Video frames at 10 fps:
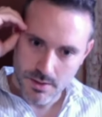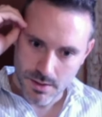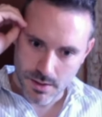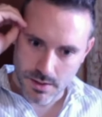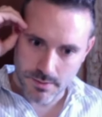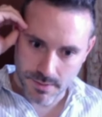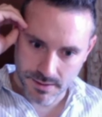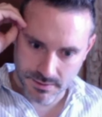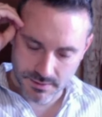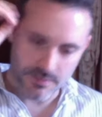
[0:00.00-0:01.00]
but
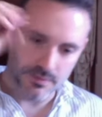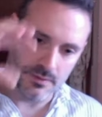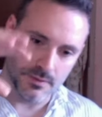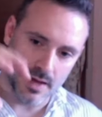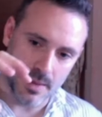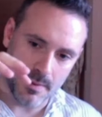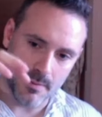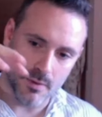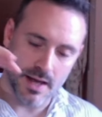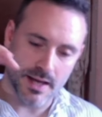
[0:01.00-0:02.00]
people
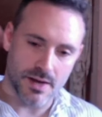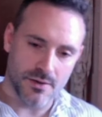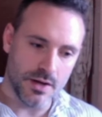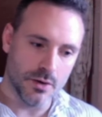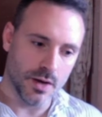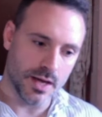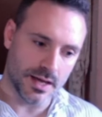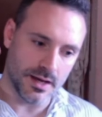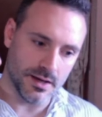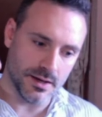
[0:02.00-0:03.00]
like Rigo, like
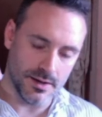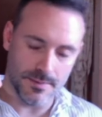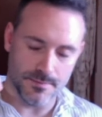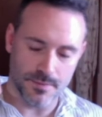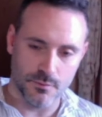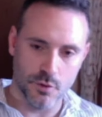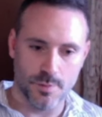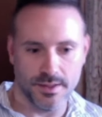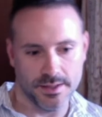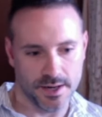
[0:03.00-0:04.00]
Volpi,
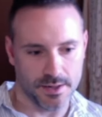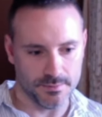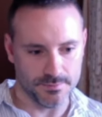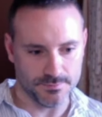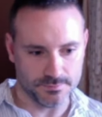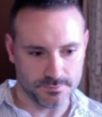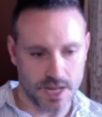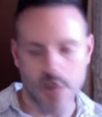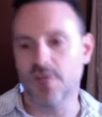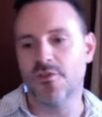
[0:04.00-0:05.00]
they are
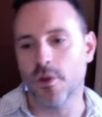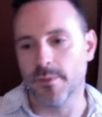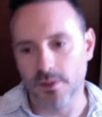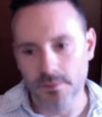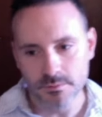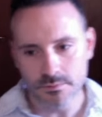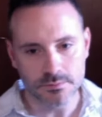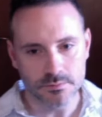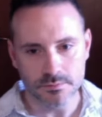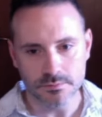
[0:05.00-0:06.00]
actually phenomenal,
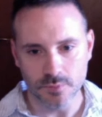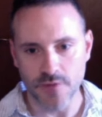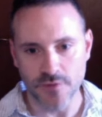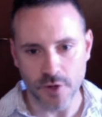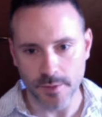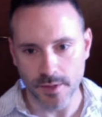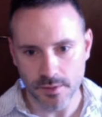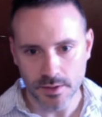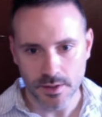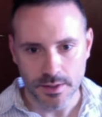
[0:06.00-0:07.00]
really phenomenal.
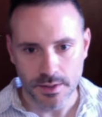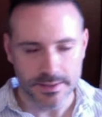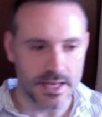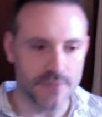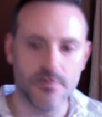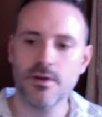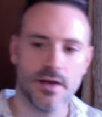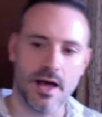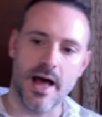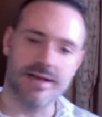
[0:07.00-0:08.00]
They have
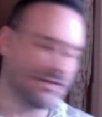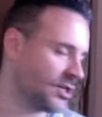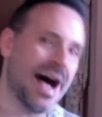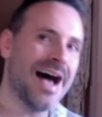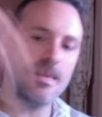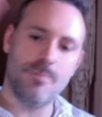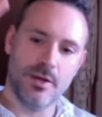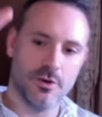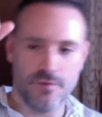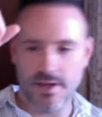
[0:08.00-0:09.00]
such a high peak of
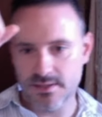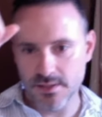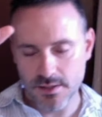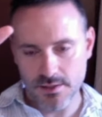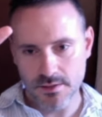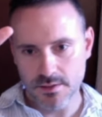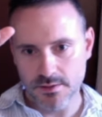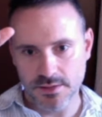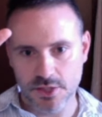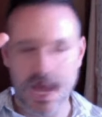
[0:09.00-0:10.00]
fencing, such
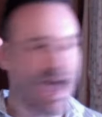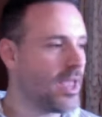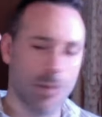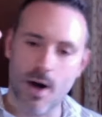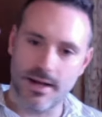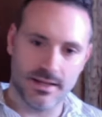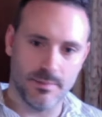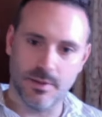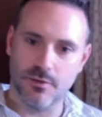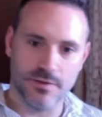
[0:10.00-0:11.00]
a high quality peak
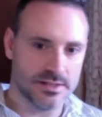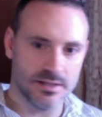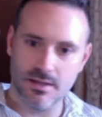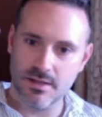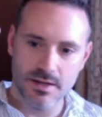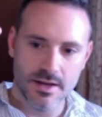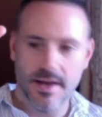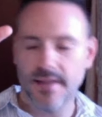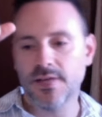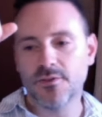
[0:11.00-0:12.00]
of fencing, and
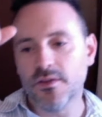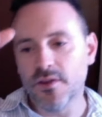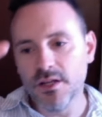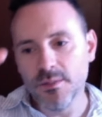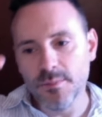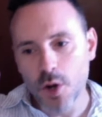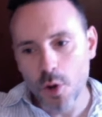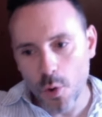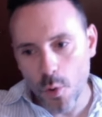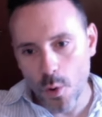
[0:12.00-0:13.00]
after a little bit
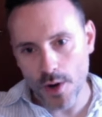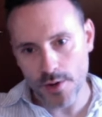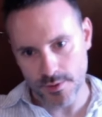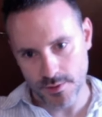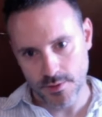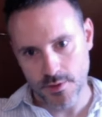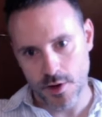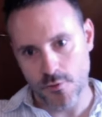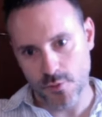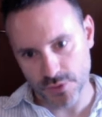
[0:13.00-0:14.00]
lower of
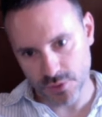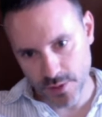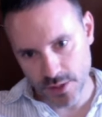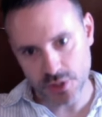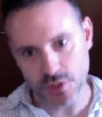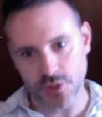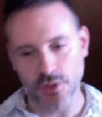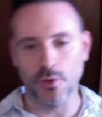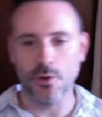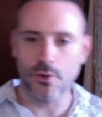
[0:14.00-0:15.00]
concentration
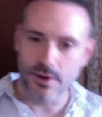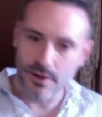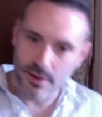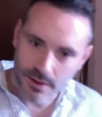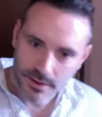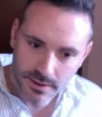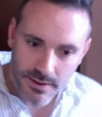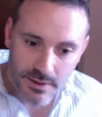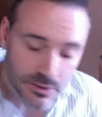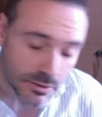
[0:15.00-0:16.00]
or
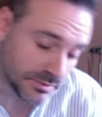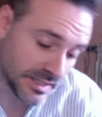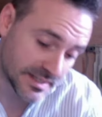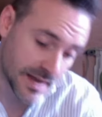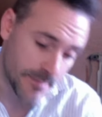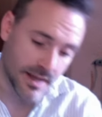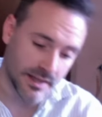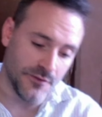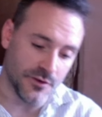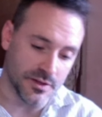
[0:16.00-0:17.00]
so this can make a
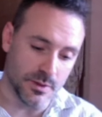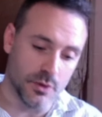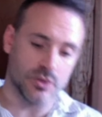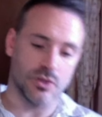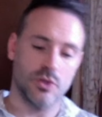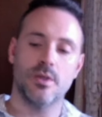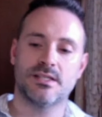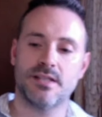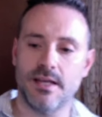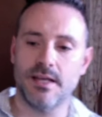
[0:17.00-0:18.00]
difference because
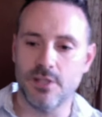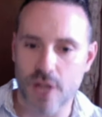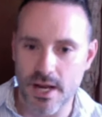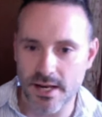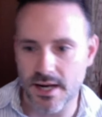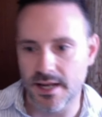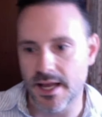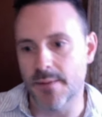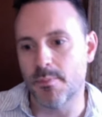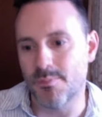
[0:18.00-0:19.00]
USA generally
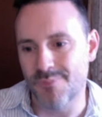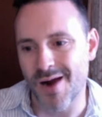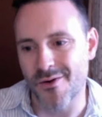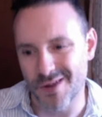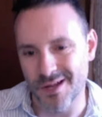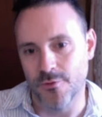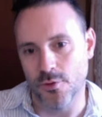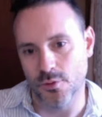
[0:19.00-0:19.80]
are really focused.